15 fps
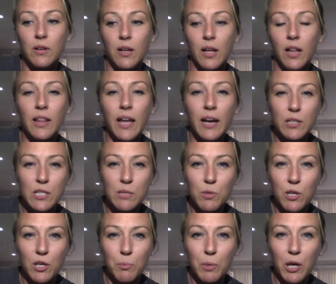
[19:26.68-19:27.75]
allow to be
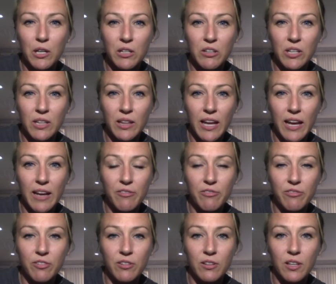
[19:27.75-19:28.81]
your partner in life,